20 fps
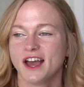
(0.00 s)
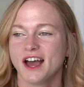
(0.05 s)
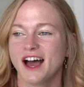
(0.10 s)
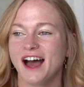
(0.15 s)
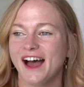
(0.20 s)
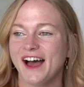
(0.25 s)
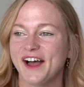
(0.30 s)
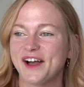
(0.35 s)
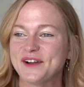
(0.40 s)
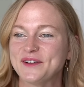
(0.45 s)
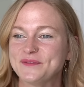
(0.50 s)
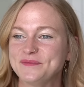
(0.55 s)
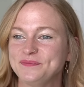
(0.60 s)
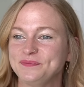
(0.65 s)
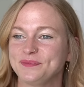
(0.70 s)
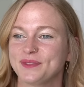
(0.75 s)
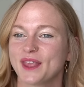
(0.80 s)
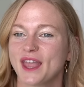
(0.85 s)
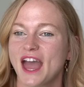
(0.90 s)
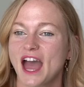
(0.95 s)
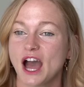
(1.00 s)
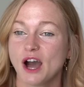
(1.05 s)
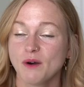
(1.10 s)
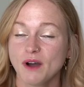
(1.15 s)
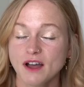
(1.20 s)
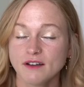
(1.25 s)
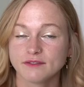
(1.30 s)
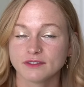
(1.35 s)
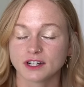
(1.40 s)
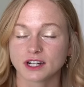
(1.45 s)
Um,
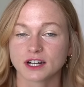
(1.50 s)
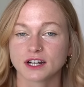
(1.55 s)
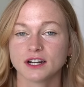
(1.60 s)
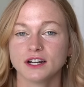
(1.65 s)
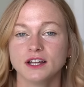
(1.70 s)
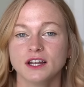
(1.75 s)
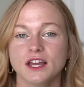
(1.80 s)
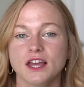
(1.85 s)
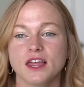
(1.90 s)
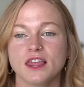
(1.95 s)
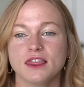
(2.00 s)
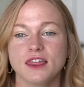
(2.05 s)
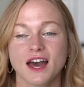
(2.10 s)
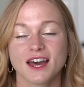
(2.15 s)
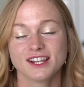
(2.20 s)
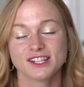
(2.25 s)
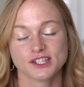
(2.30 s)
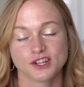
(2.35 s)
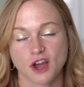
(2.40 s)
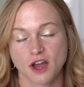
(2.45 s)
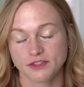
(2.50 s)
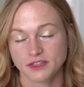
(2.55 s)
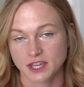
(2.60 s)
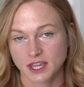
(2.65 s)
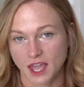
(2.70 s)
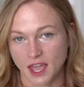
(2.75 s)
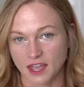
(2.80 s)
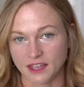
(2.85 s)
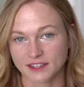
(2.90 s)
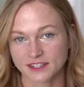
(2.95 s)
however, that is not the
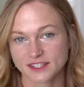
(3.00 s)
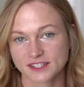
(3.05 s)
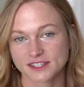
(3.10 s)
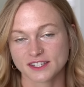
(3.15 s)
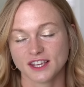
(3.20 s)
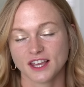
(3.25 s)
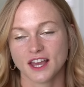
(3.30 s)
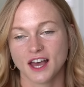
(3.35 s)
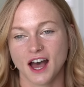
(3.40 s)
case.